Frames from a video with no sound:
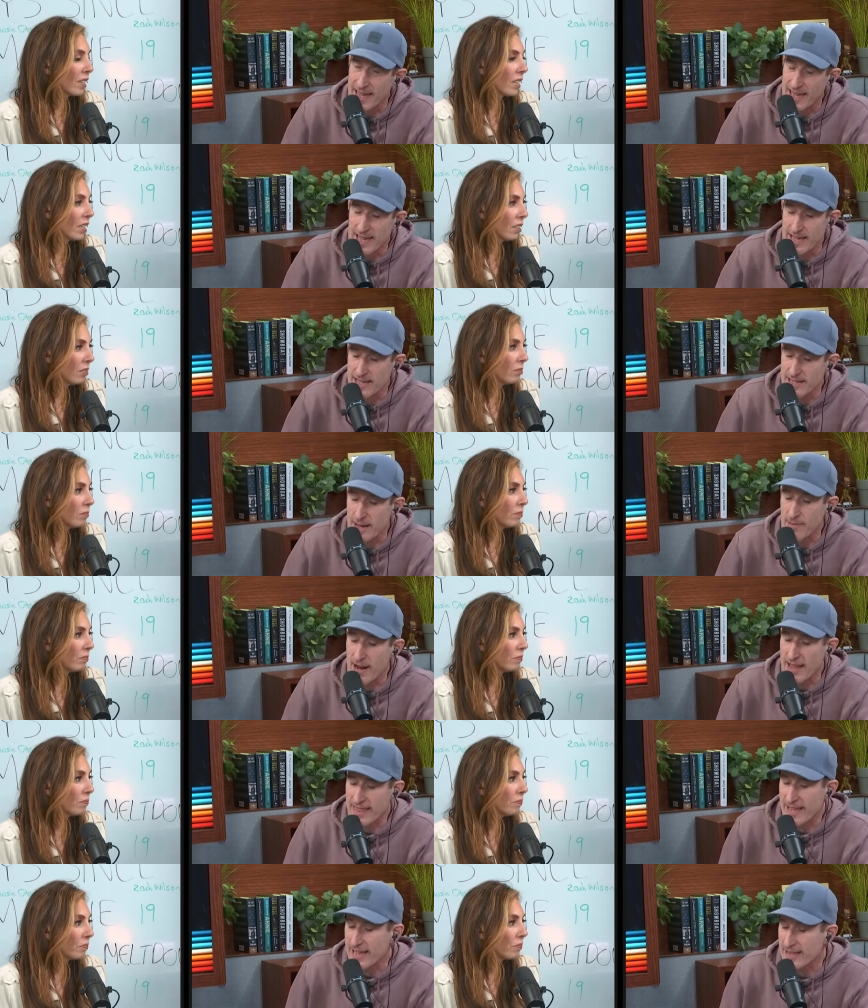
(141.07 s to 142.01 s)
Speaker 1: is. I mean,
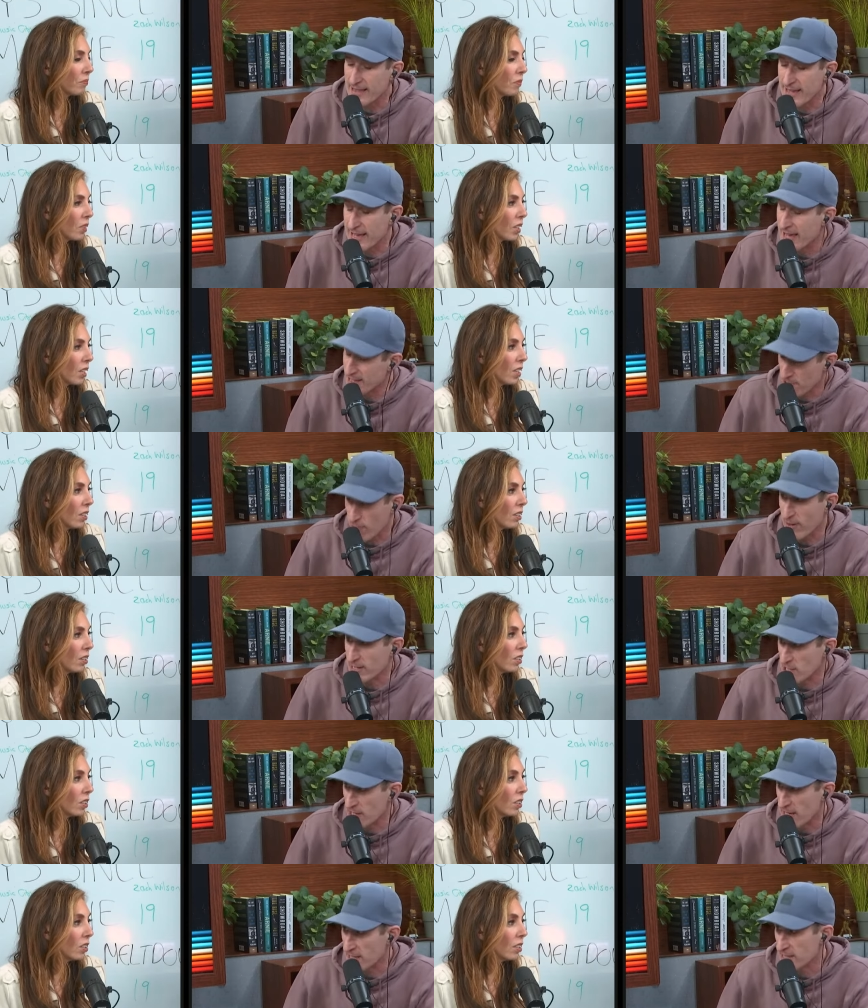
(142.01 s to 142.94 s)
I think he has a
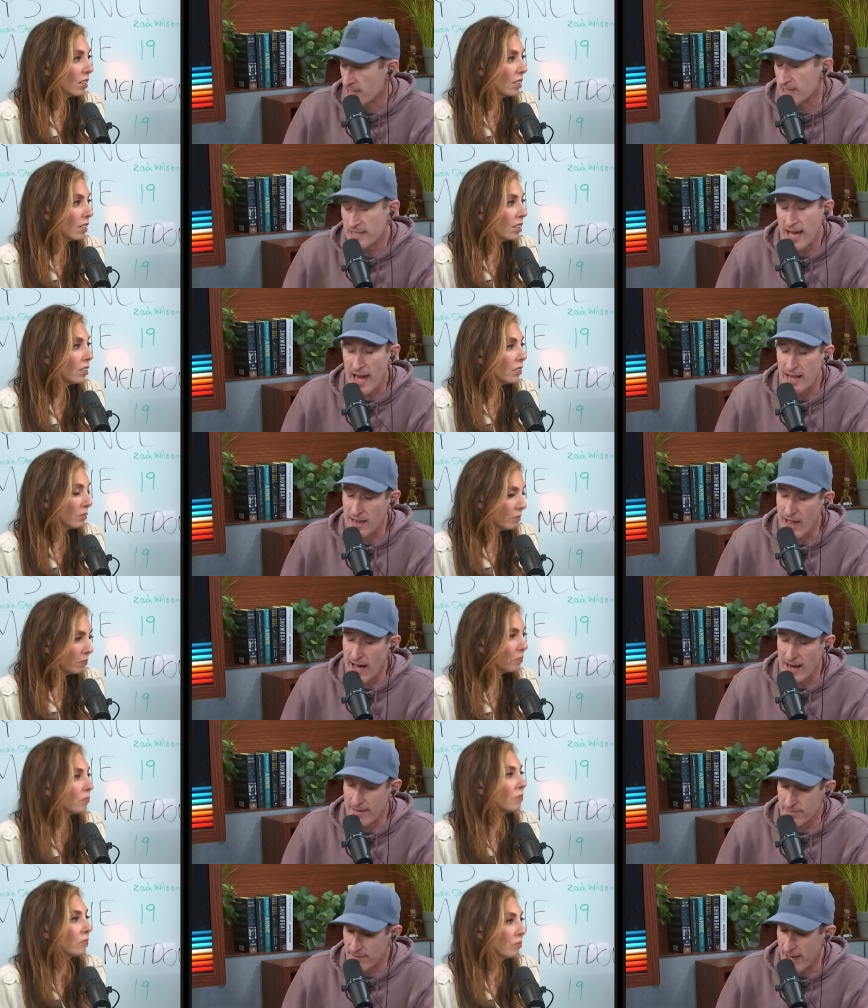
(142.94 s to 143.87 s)
great chance. He's got a
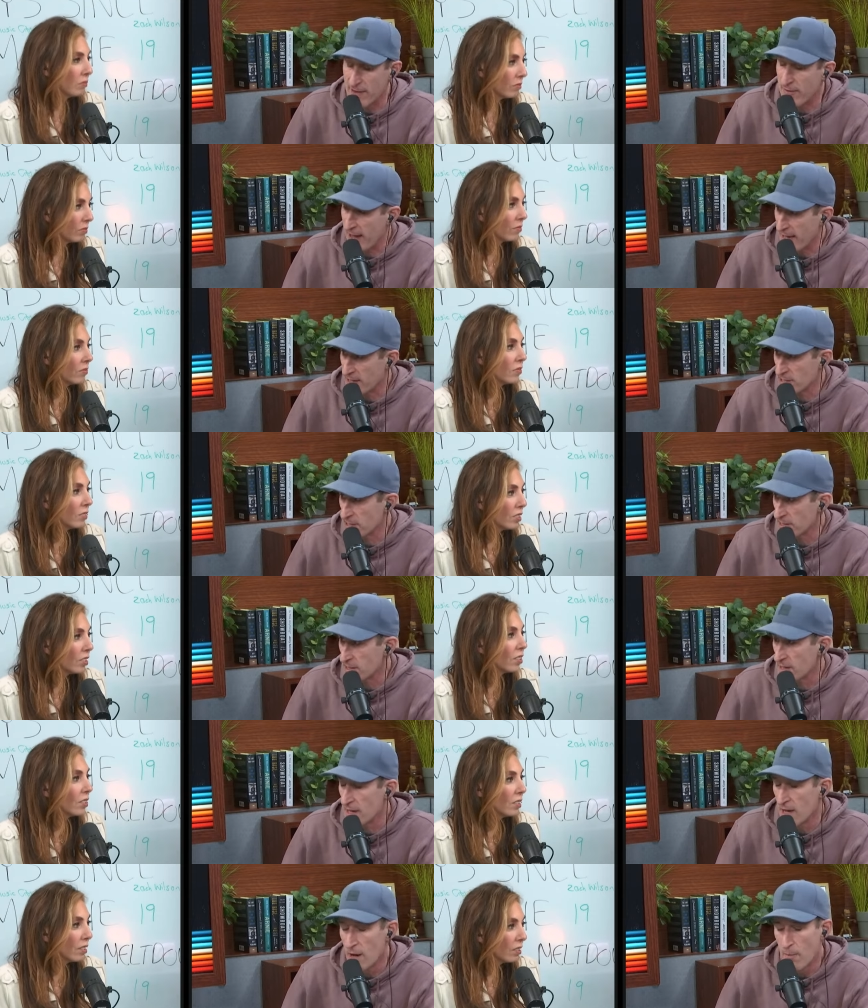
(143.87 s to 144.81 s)
lot of
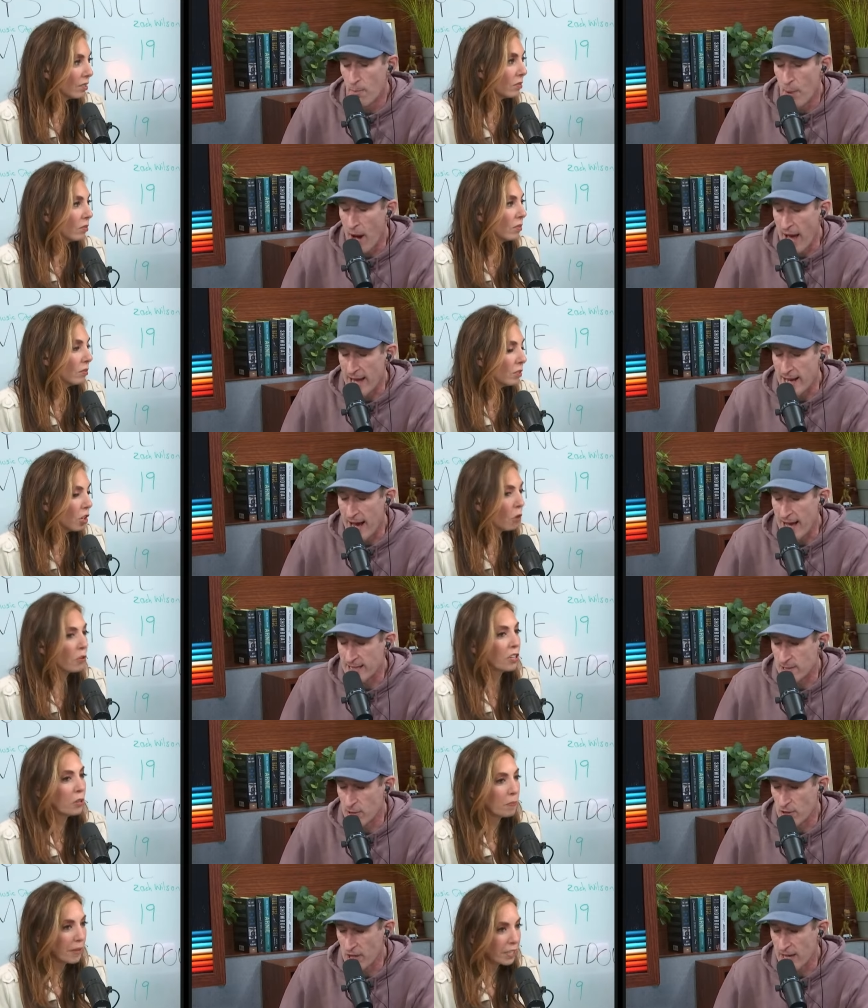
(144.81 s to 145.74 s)
advantages, but Going
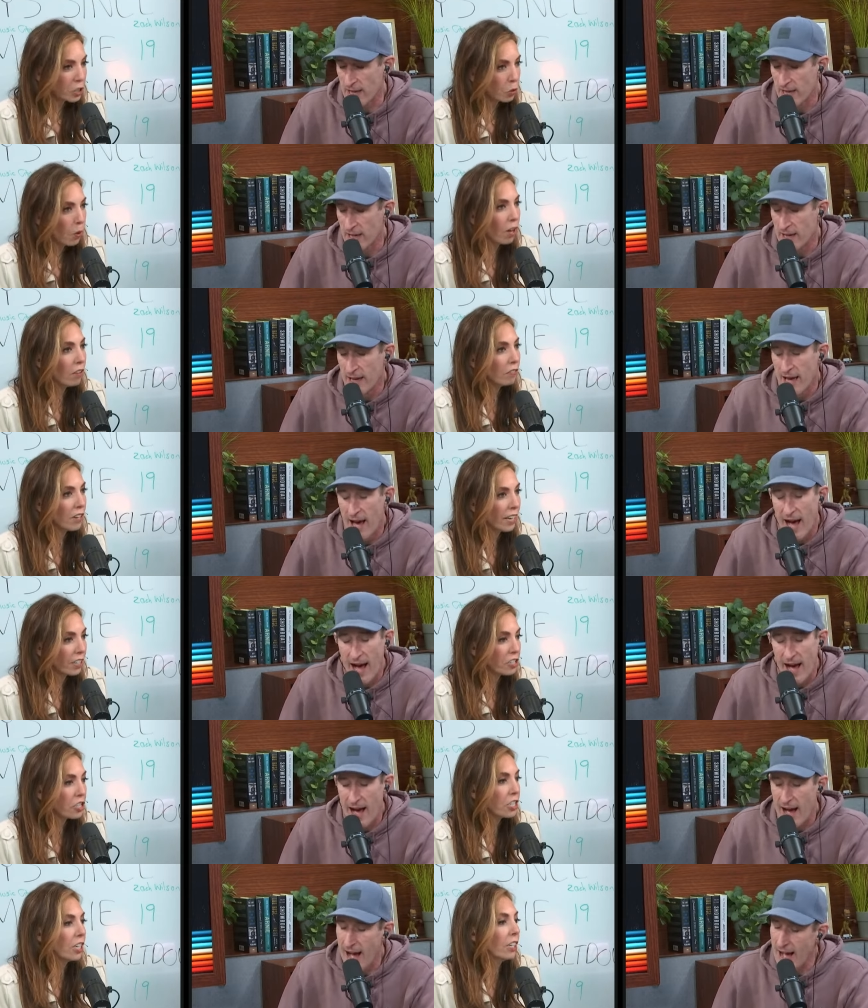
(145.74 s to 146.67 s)
I do to the Big think
Speaker 2: Twelve
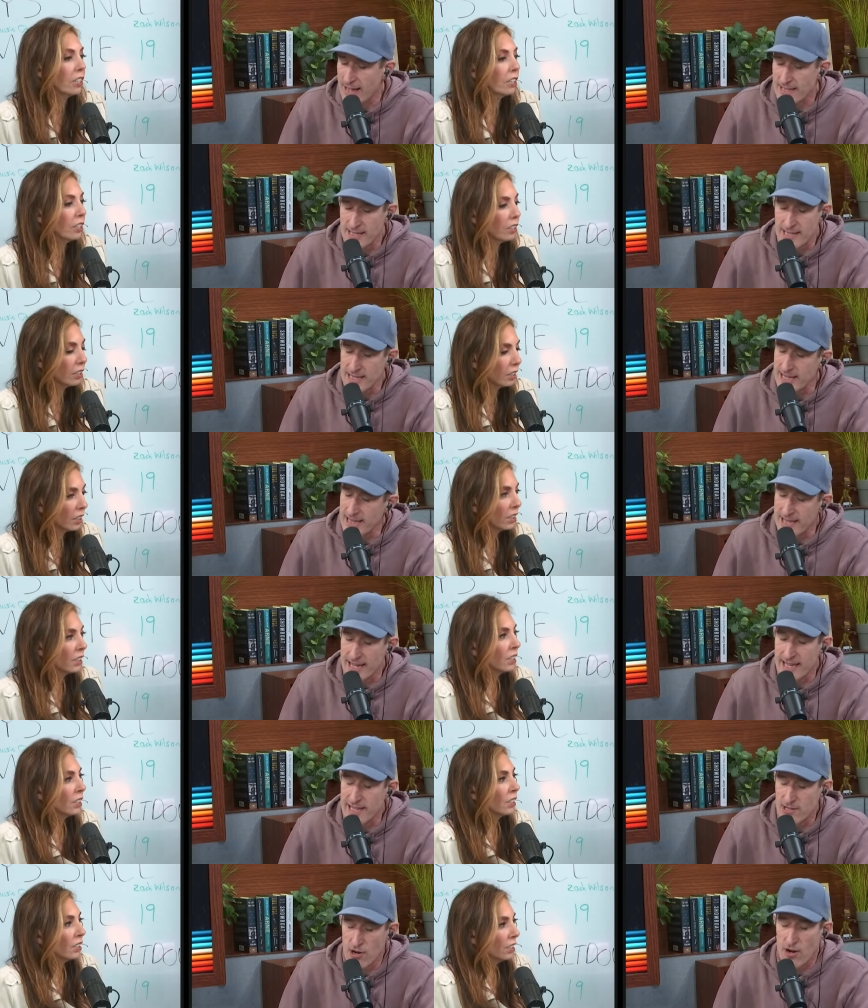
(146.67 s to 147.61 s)
next year. I just
Speaker 1: think that
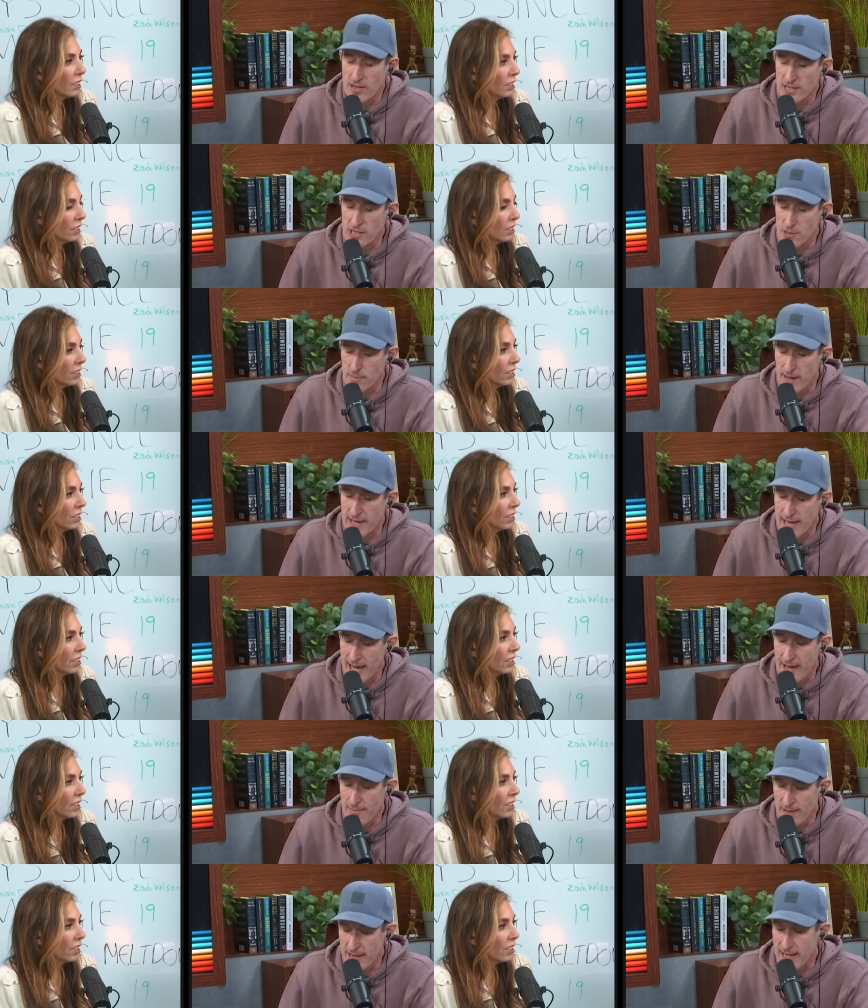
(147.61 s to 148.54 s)
he talks such a big
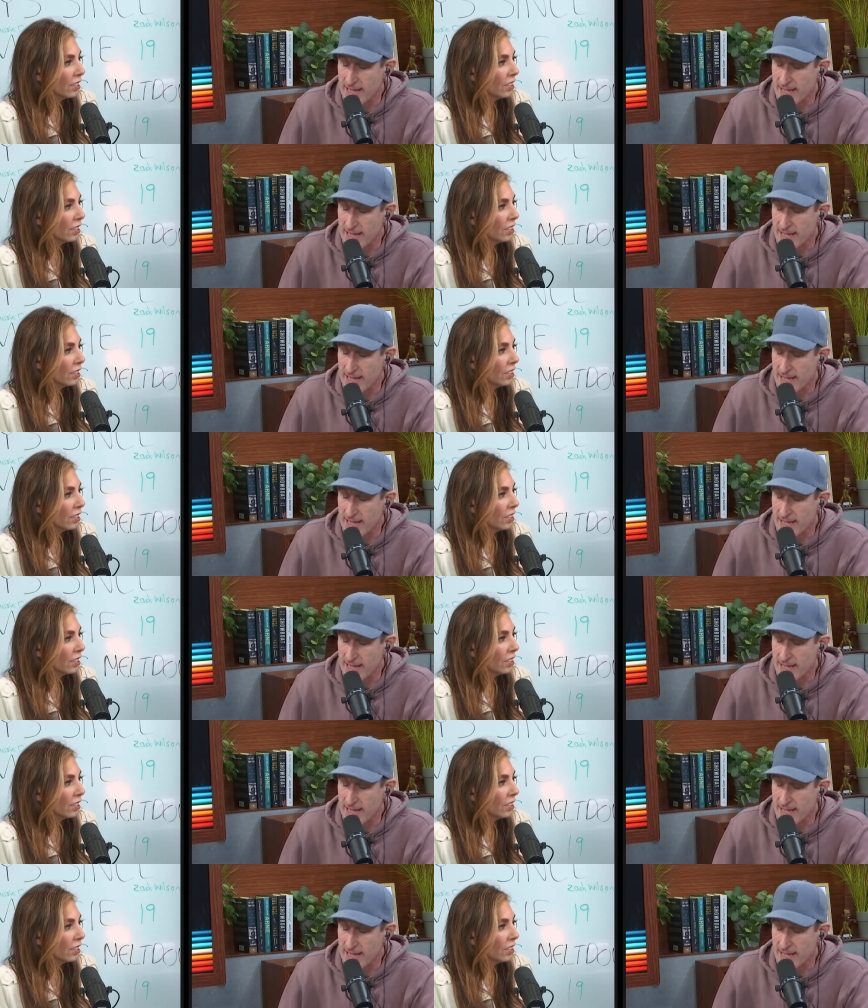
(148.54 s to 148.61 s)
game that